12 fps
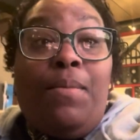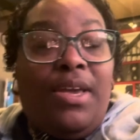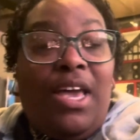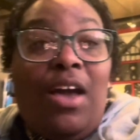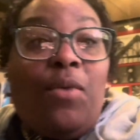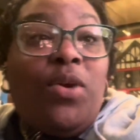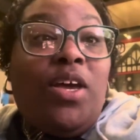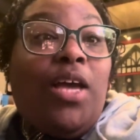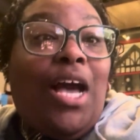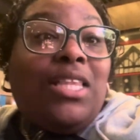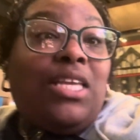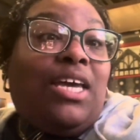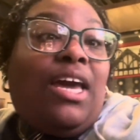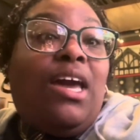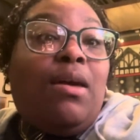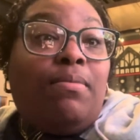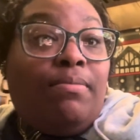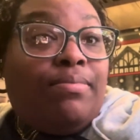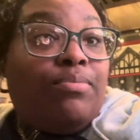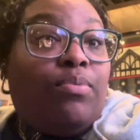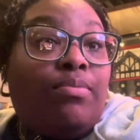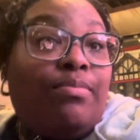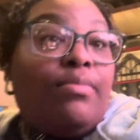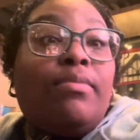But yeah, we got the game.
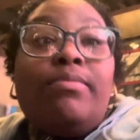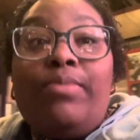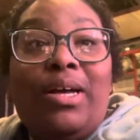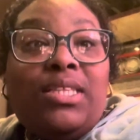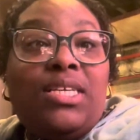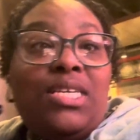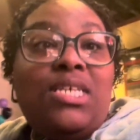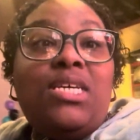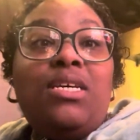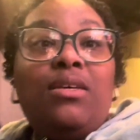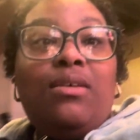We about to eat.